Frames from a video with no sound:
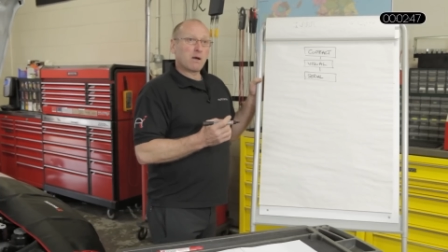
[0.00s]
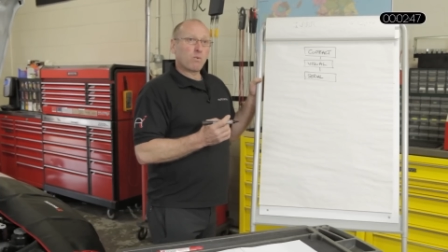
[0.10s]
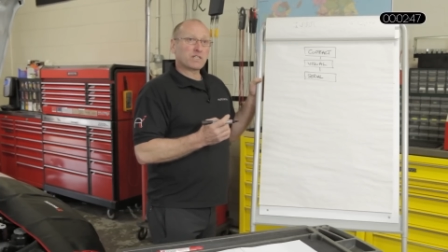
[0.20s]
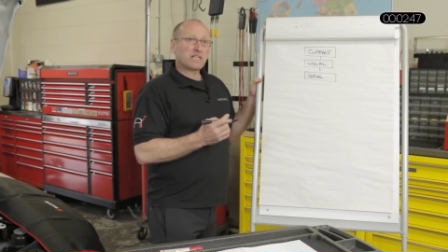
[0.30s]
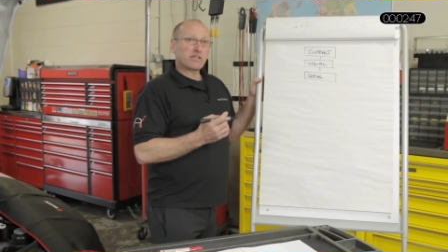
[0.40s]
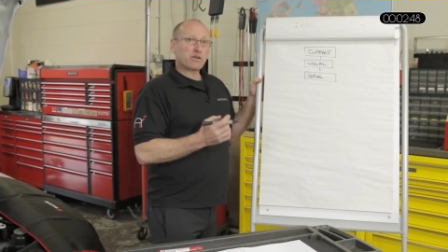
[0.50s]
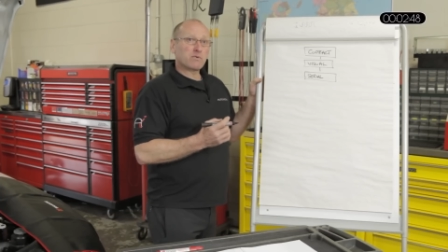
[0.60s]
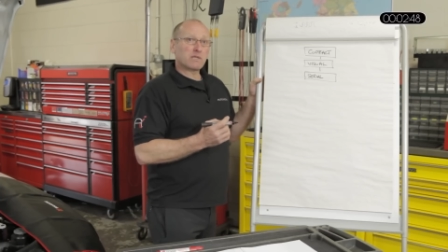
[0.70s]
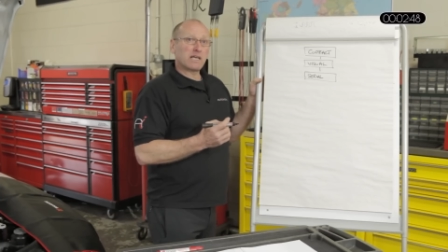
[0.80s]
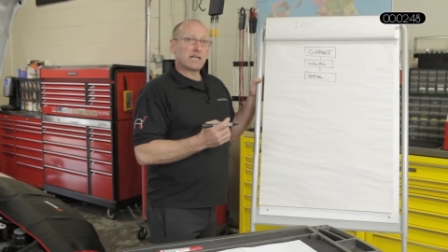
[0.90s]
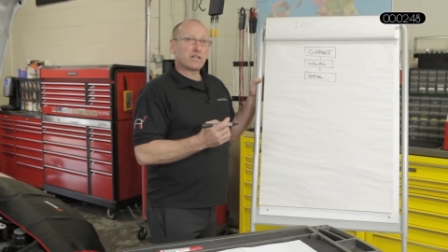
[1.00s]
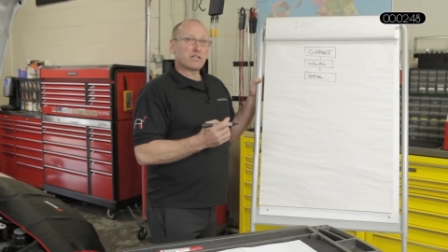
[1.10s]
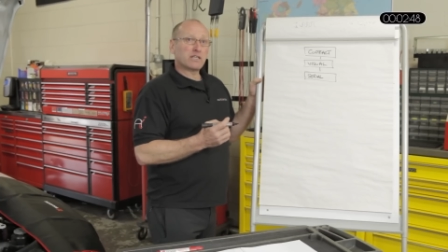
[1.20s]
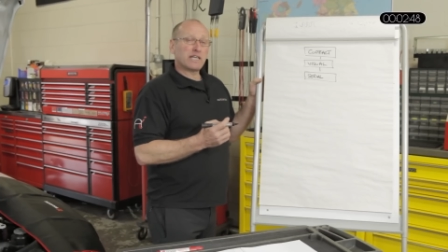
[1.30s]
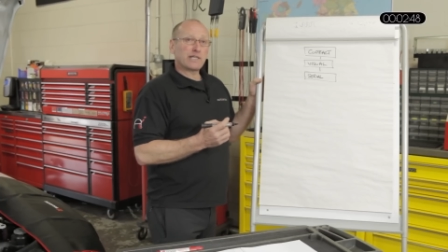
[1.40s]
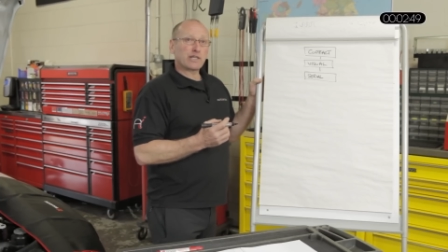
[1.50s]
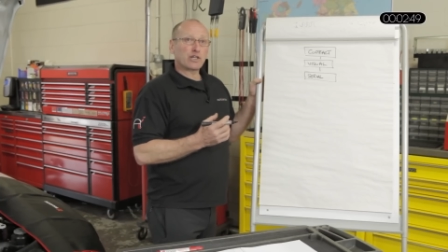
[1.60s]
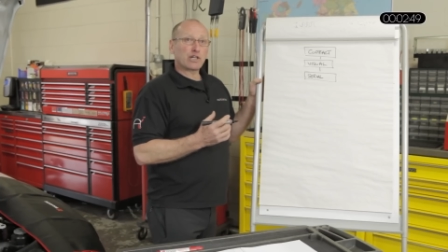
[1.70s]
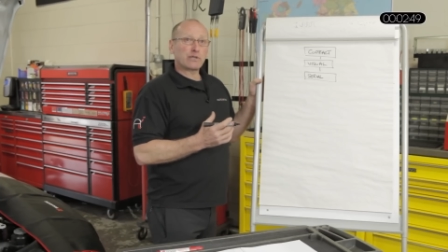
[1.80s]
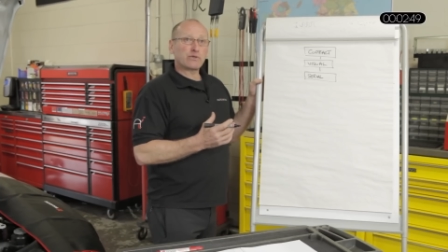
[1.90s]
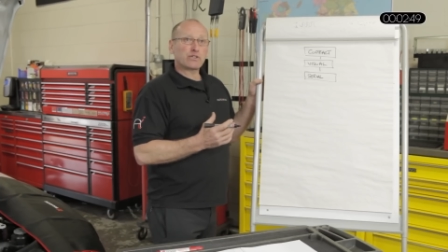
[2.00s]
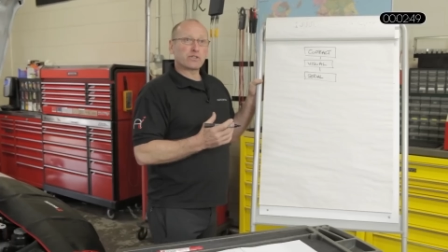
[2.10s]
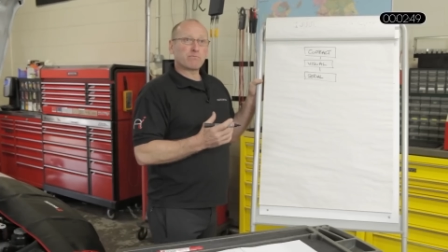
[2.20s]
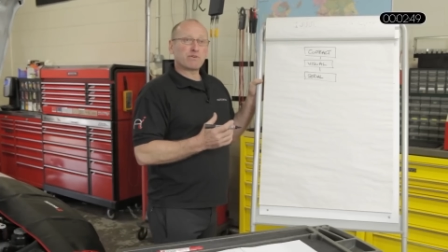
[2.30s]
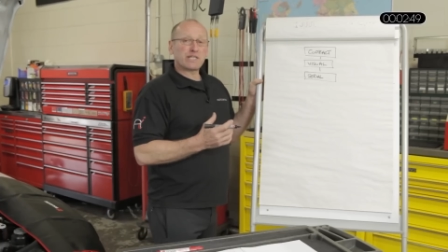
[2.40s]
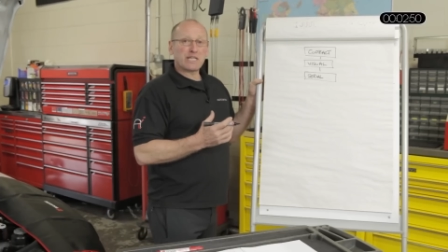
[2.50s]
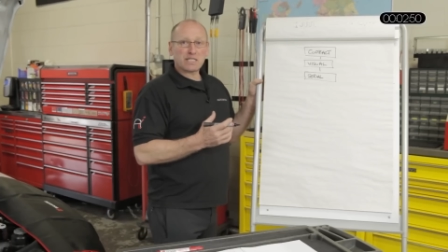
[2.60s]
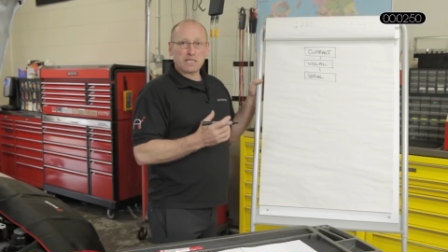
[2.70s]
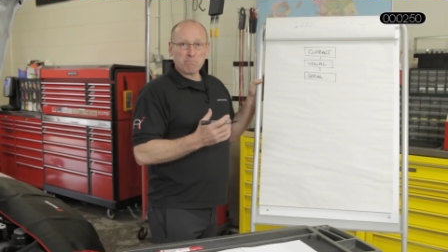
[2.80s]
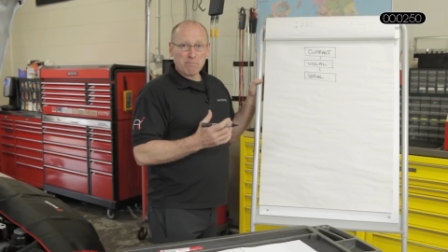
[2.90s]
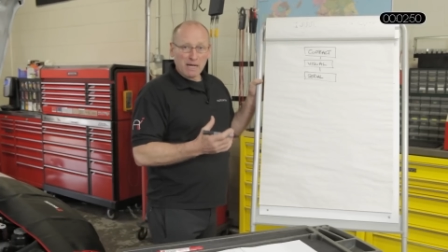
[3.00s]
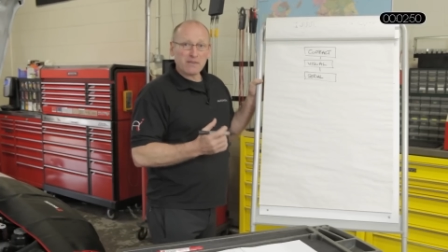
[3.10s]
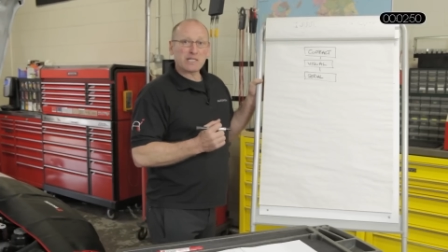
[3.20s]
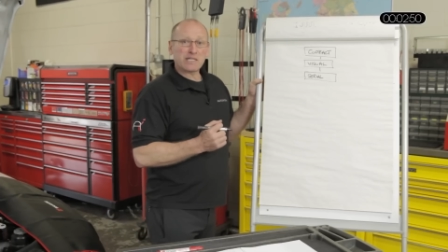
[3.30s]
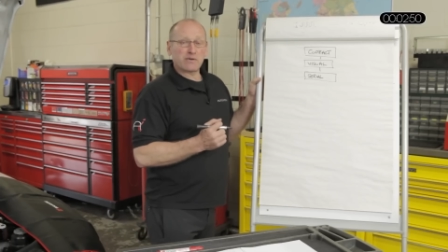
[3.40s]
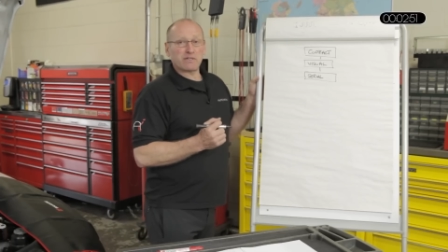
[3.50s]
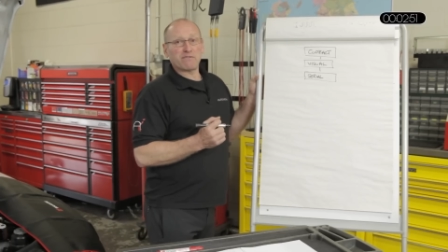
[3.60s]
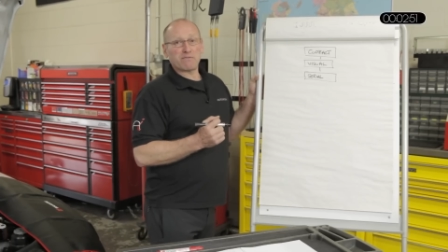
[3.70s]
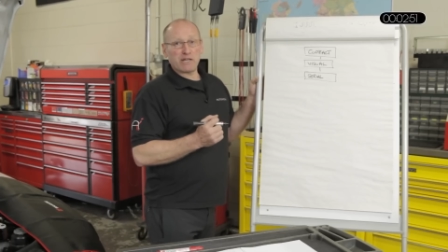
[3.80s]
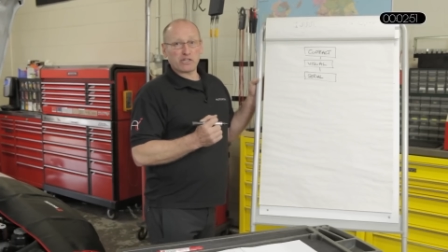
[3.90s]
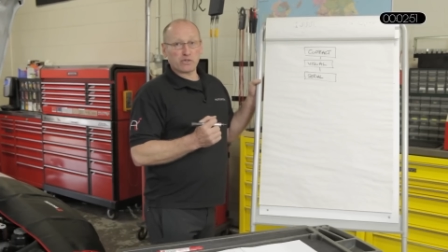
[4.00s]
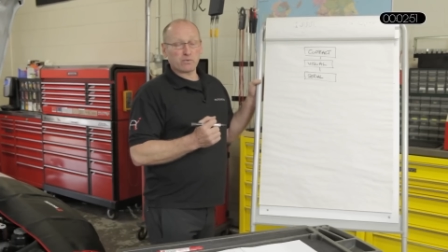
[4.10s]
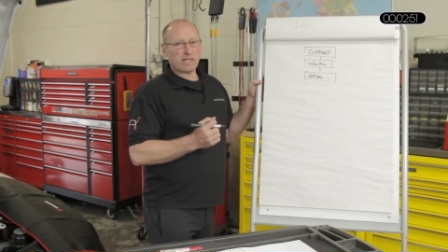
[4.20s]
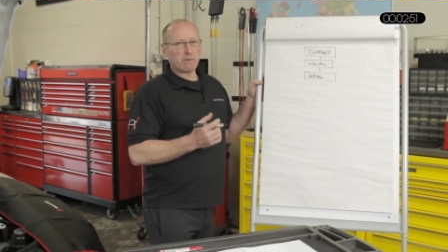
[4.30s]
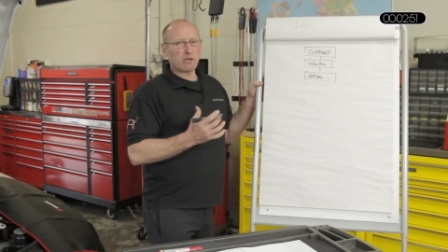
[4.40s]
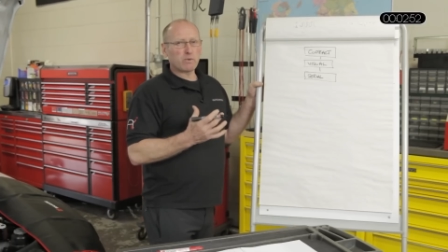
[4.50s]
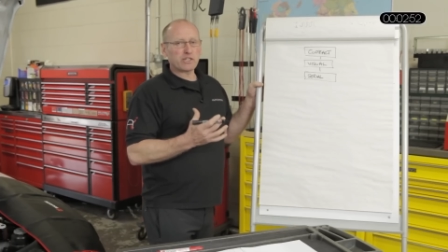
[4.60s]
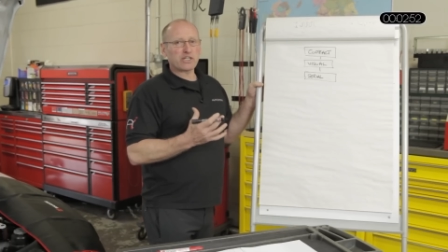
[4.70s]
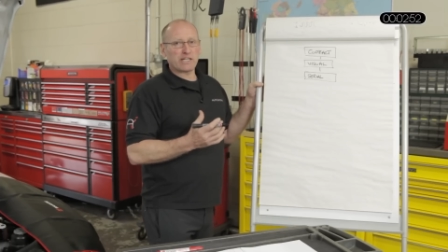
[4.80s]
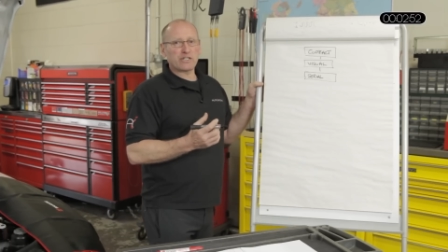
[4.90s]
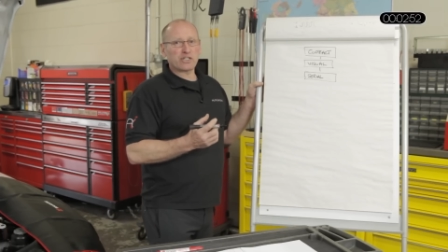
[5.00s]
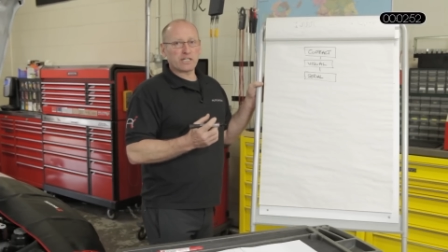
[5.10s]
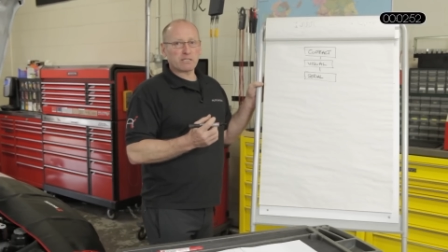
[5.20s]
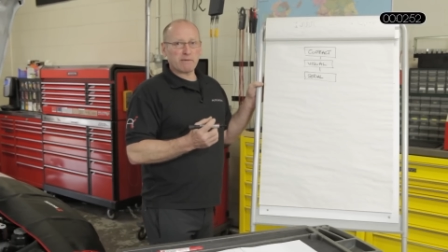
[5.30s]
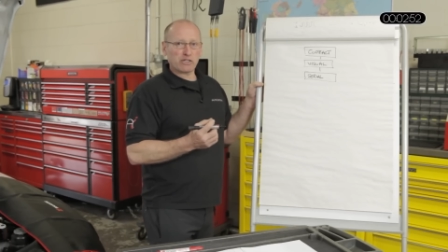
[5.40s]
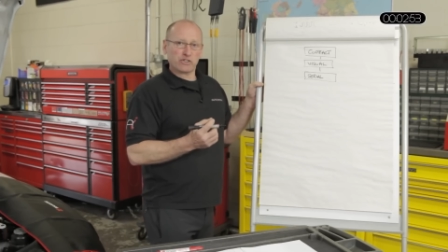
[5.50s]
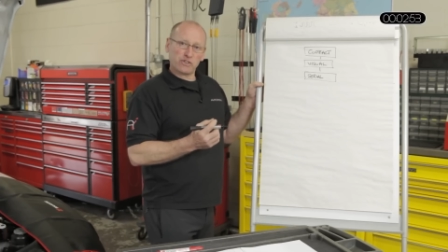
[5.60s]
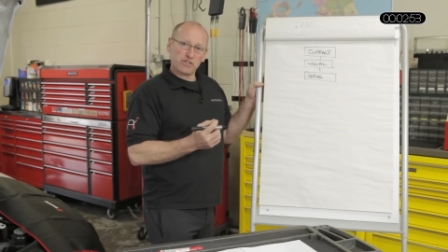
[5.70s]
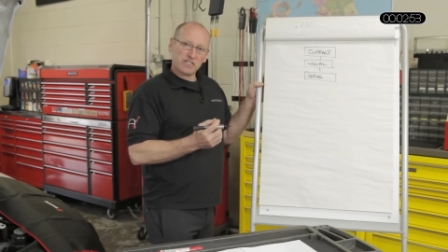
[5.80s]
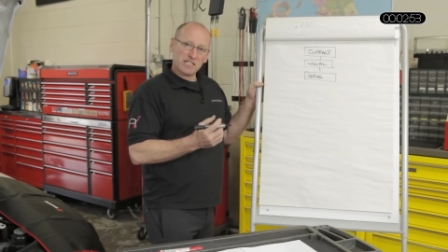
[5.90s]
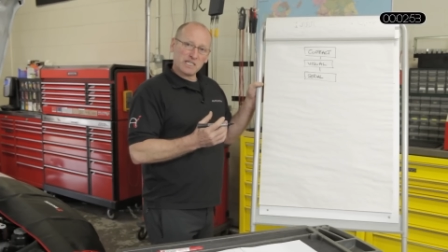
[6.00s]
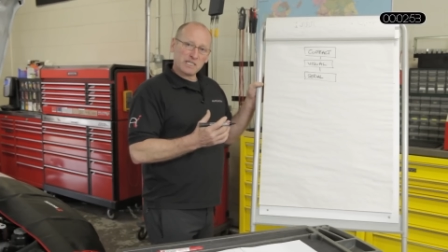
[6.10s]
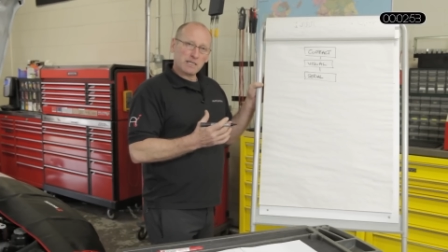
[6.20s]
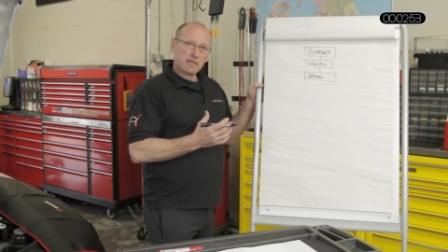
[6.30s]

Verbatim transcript: what I don't rely on is the conclusion presented by the serial information. In other words, I will always challenge it to make sure that it's,